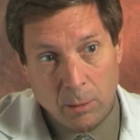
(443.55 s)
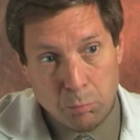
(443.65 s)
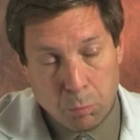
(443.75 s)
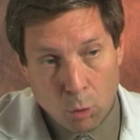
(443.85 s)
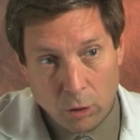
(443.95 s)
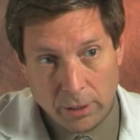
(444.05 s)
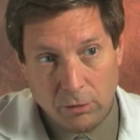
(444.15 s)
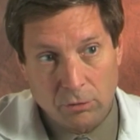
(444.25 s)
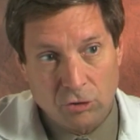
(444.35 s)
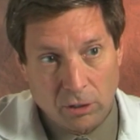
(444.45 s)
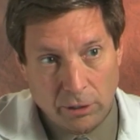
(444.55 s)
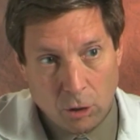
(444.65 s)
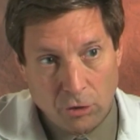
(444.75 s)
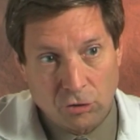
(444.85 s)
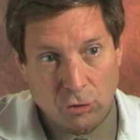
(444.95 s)
and pulling
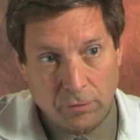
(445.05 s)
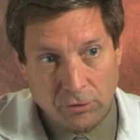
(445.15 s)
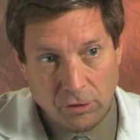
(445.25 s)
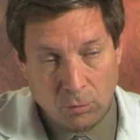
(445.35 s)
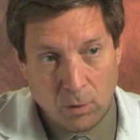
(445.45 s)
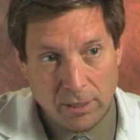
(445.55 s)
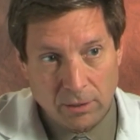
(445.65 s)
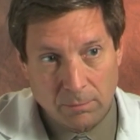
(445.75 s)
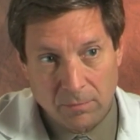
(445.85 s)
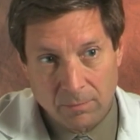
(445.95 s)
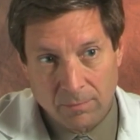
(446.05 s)
gently on the surface of the retina.